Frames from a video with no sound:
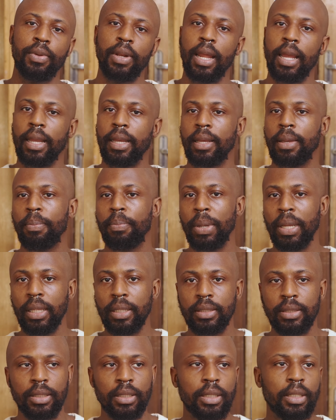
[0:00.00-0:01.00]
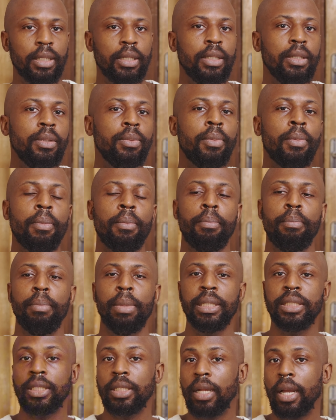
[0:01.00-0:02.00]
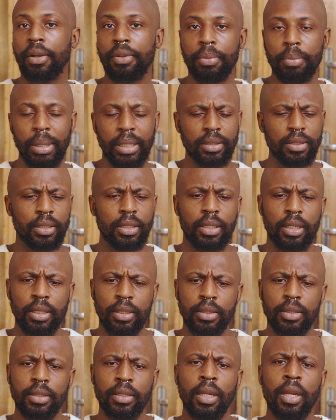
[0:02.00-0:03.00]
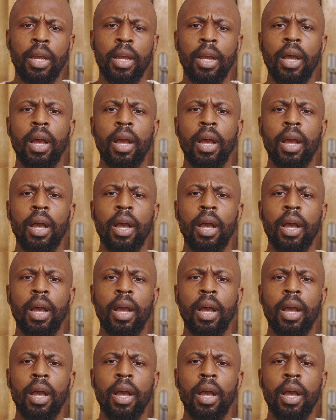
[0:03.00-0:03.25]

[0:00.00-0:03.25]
like painting, machinery maintenance,